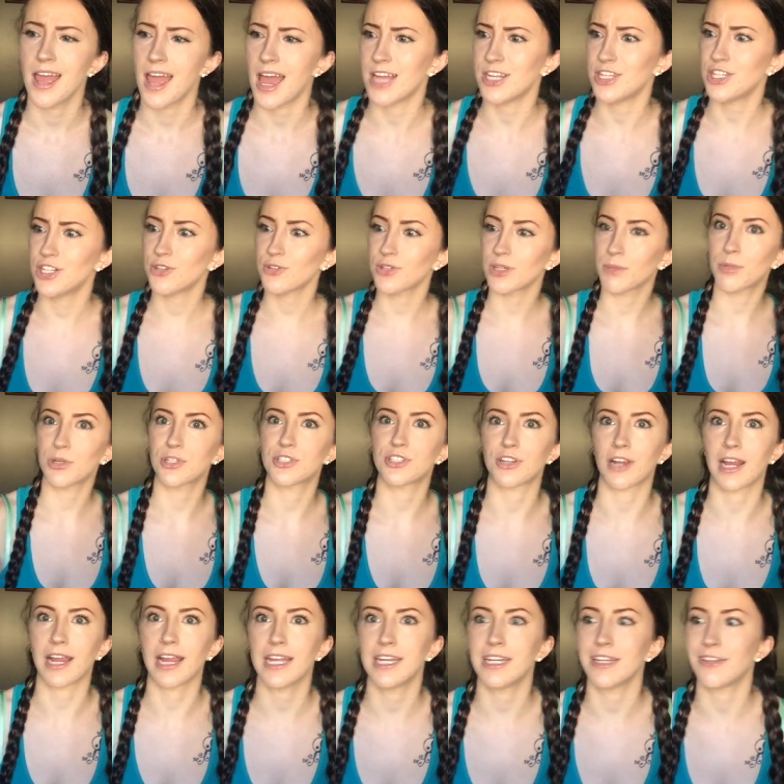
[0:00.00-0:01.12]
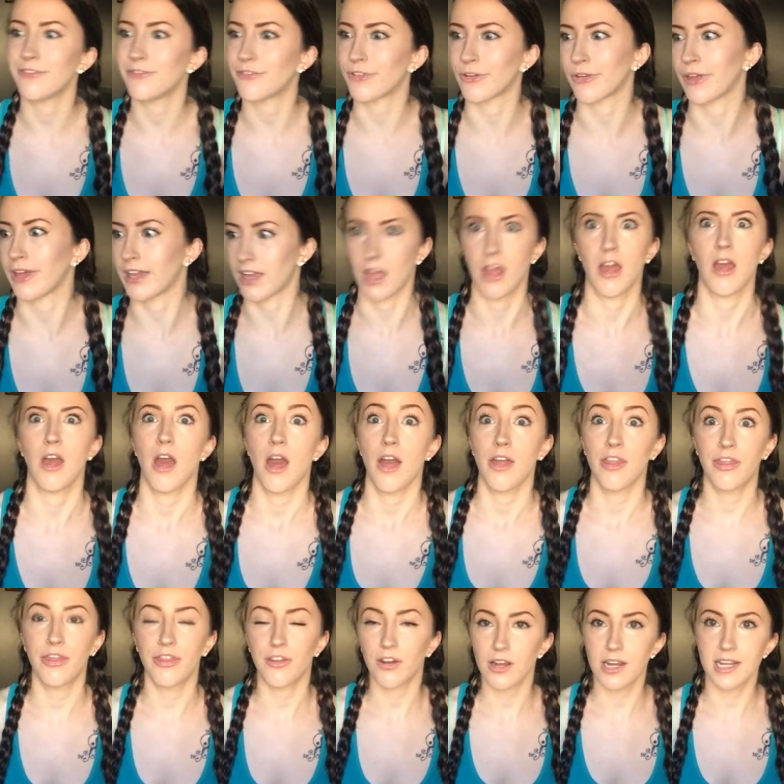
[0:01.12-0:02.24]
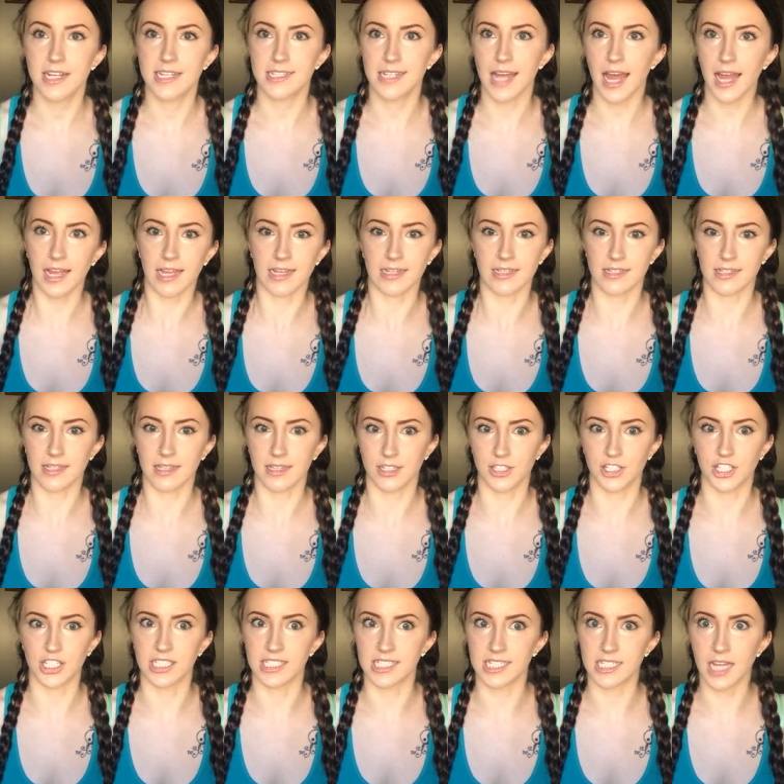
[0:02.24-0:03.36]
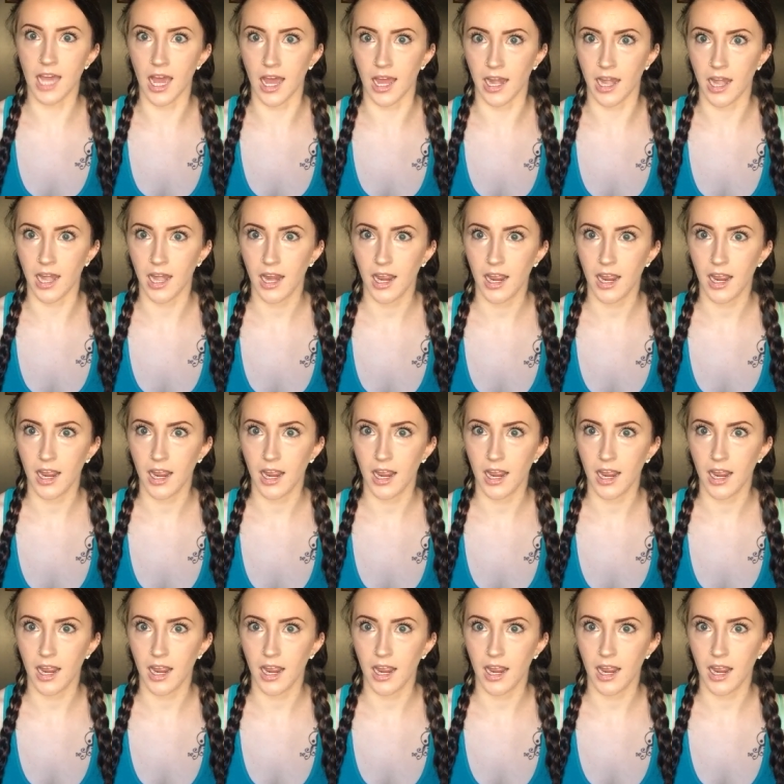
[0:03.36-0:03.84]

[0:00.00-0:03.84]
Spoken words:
and she only puts her hand in for like 30 seconds and then she's done.